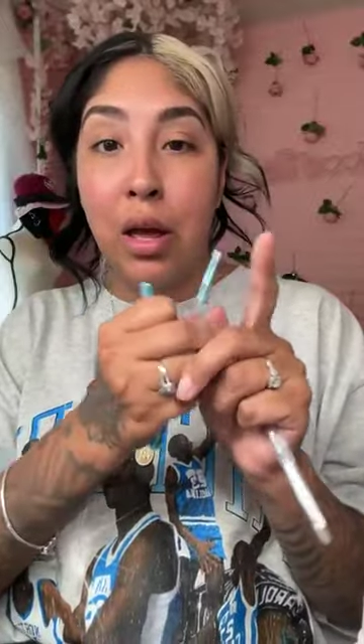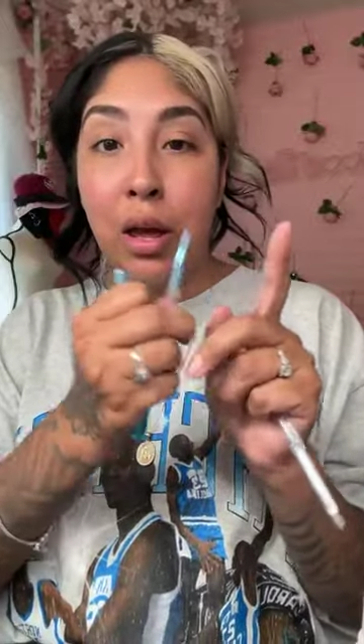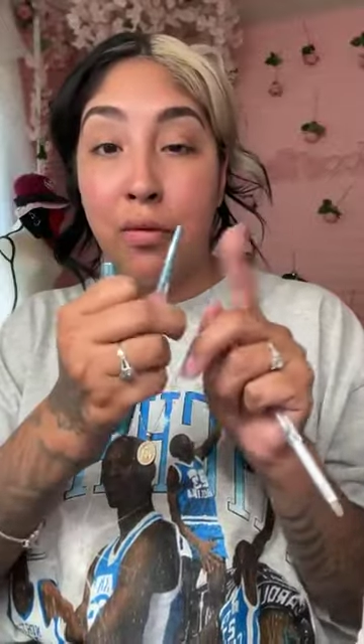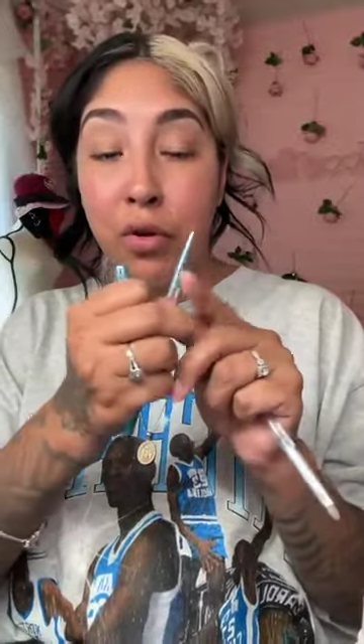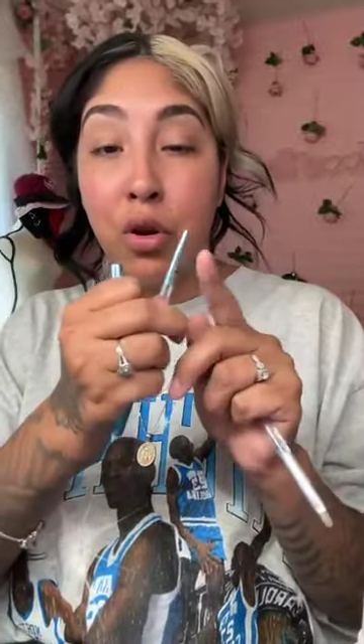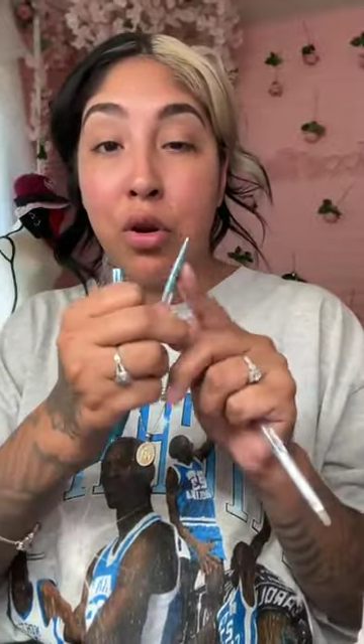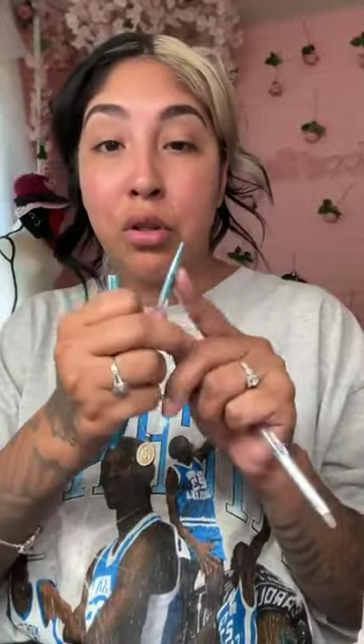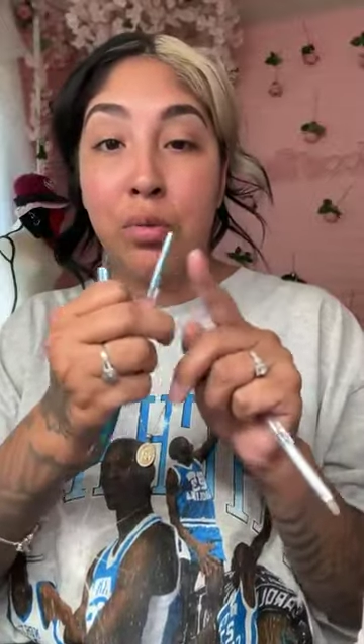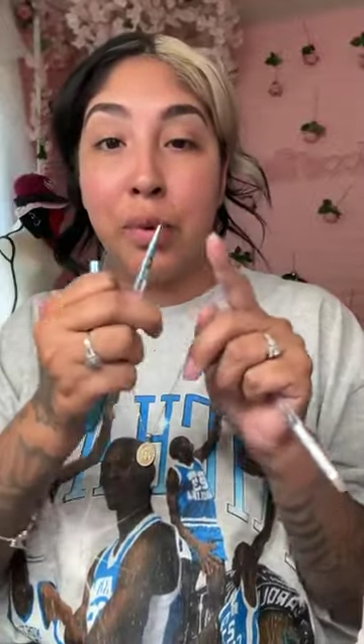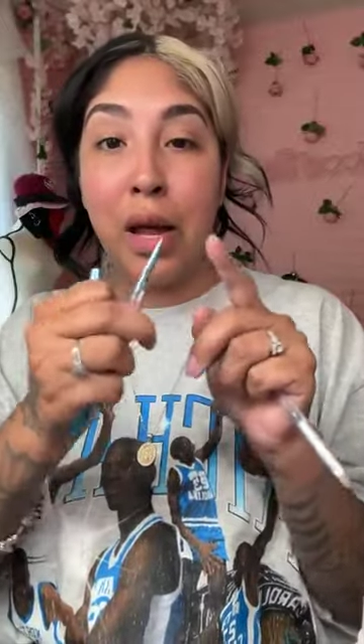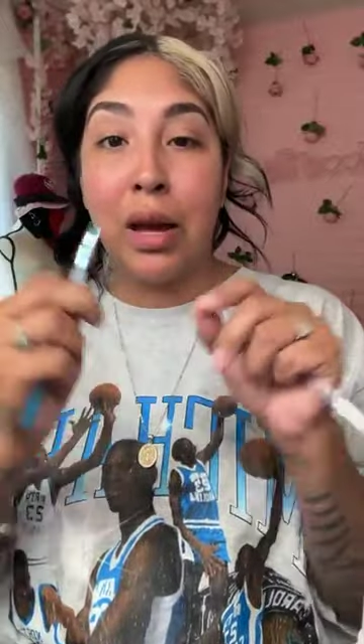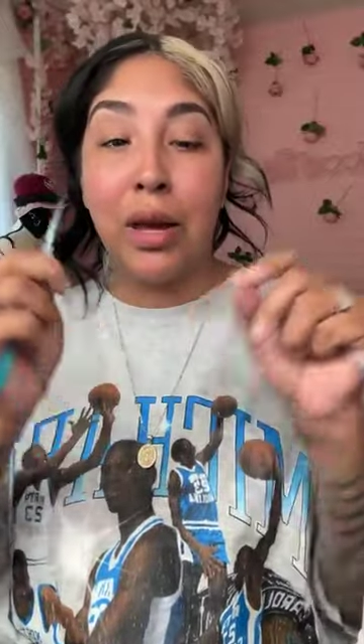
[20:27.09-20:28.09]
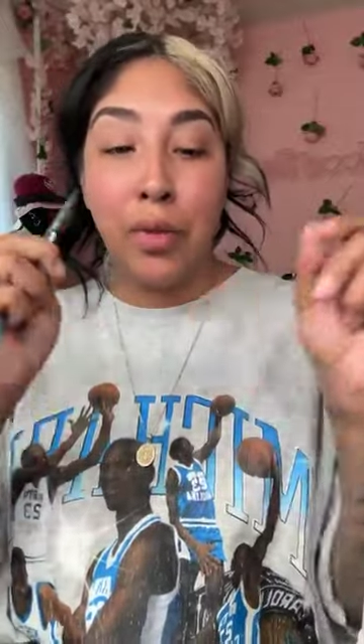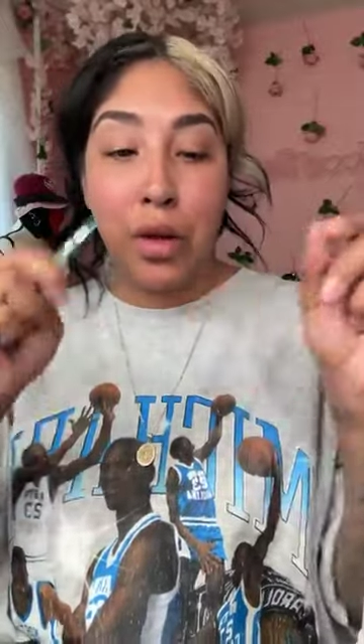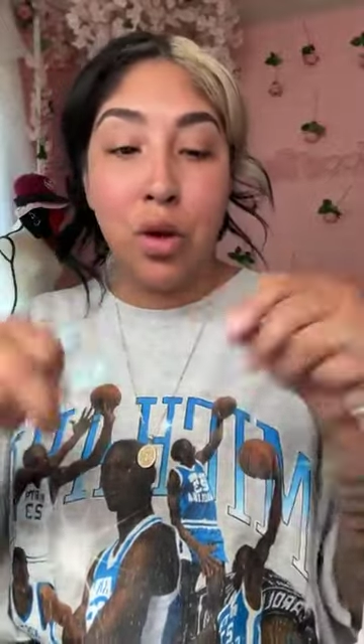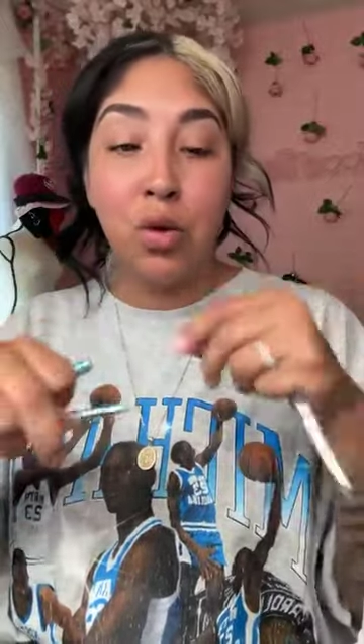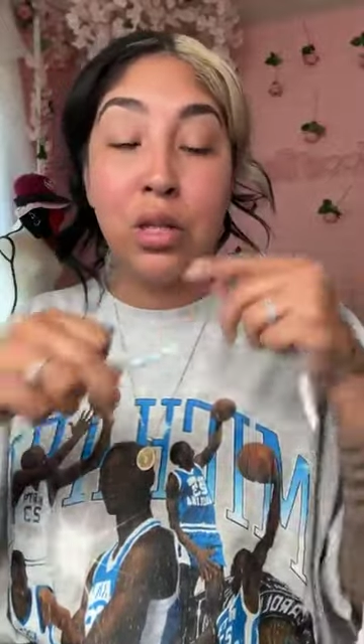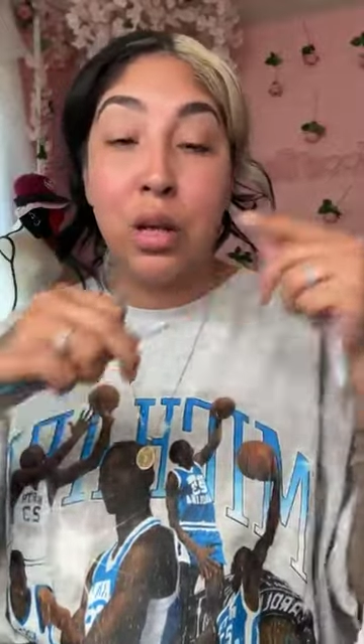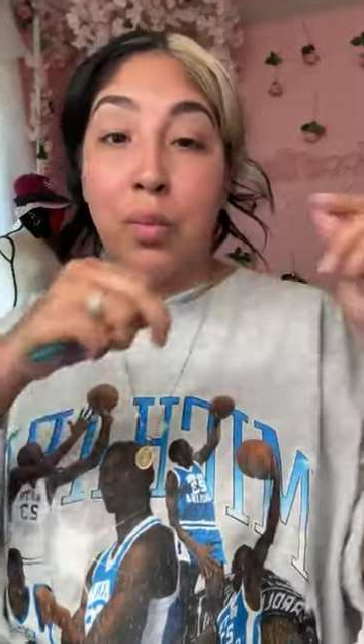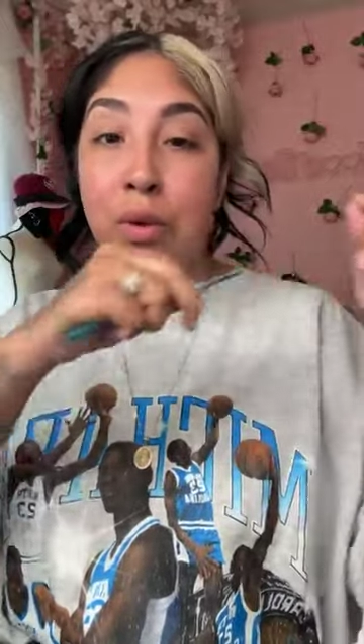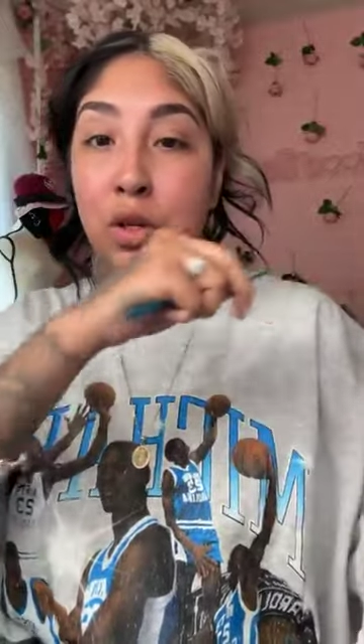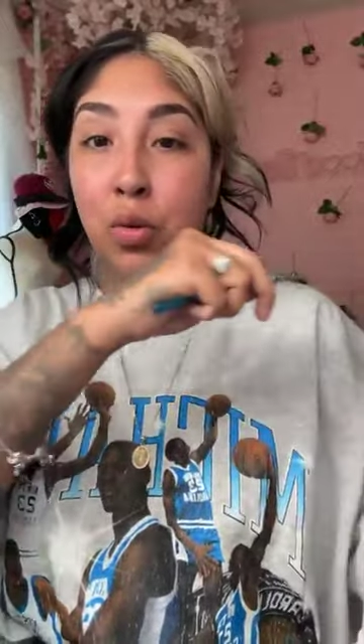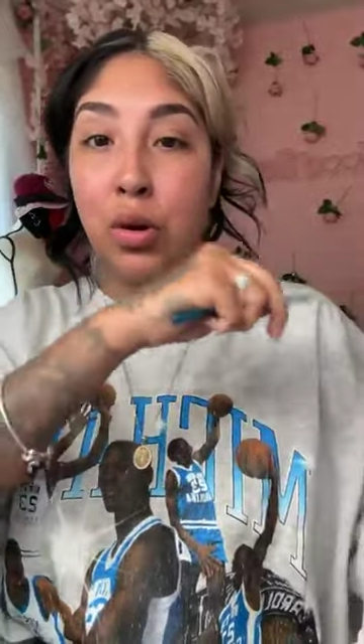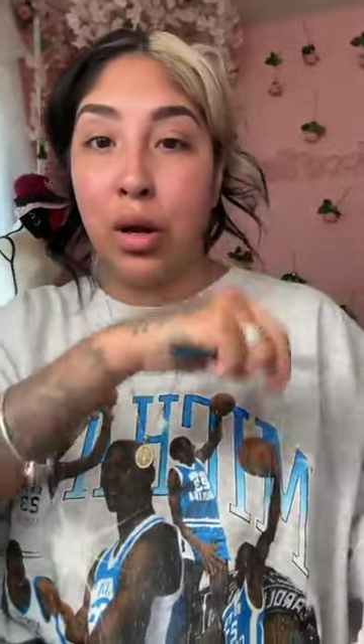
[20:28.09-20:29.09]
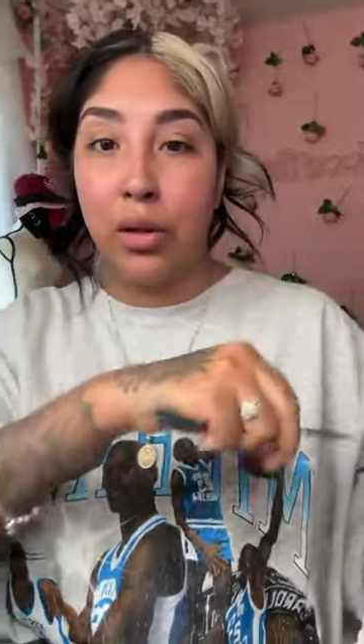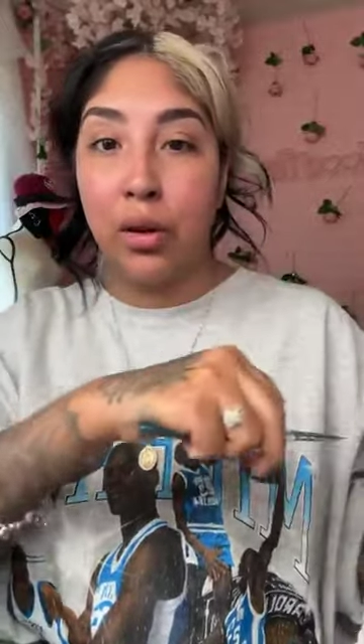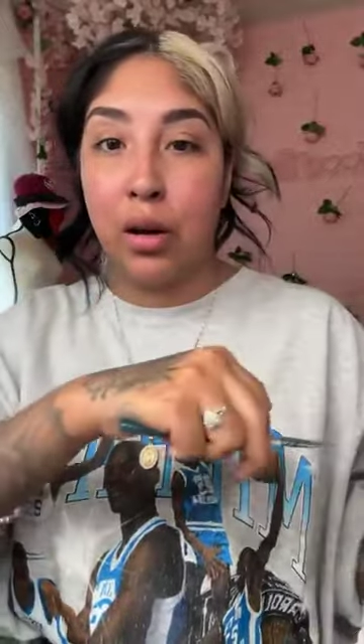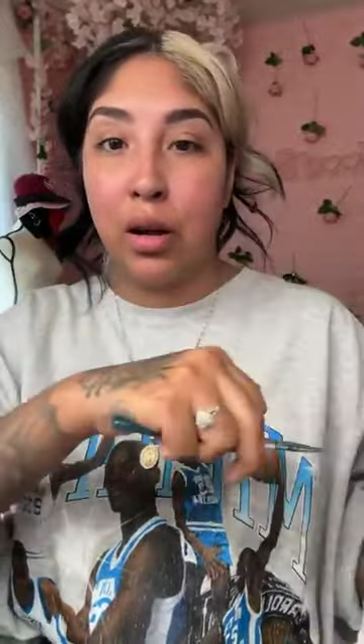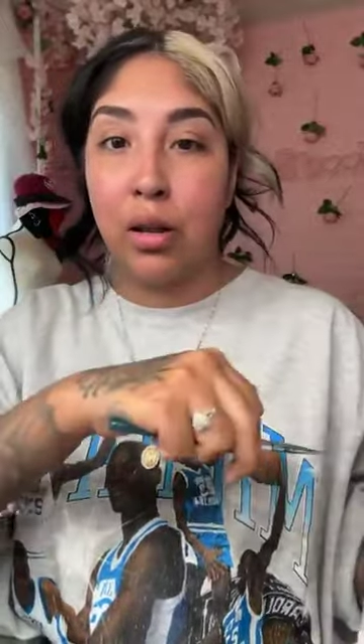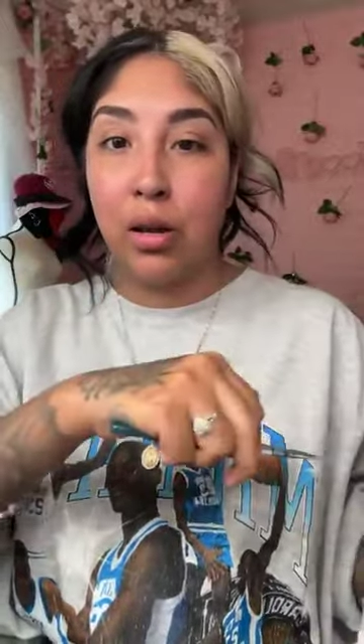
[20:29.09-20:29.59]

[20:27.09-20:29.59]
if you use black and then you dip into another